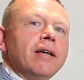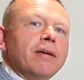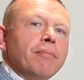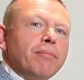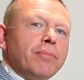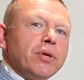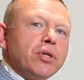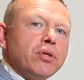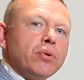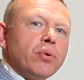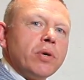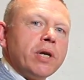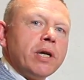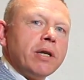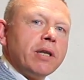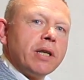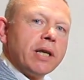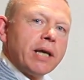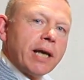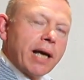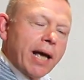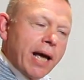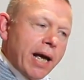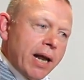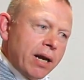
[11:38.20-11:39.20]
between
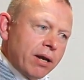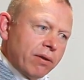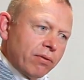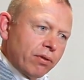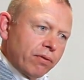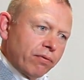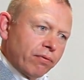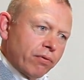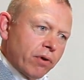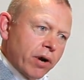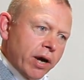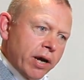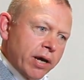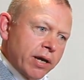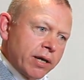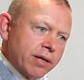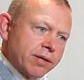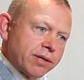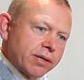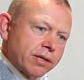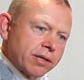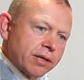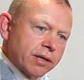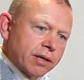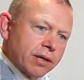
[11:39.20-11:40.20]
the end of the
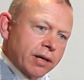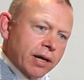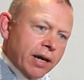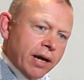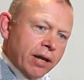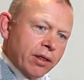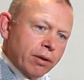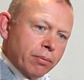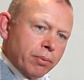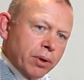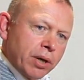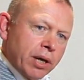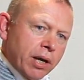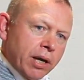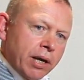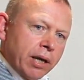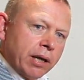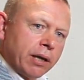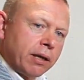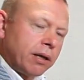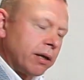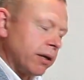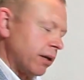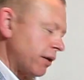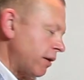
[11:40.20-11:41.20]
phrase and the beginning
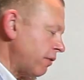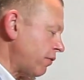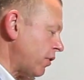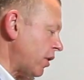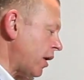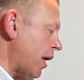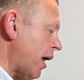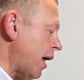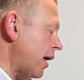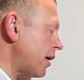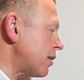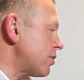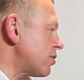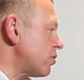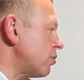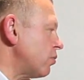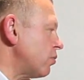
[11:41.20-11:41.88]
of the next,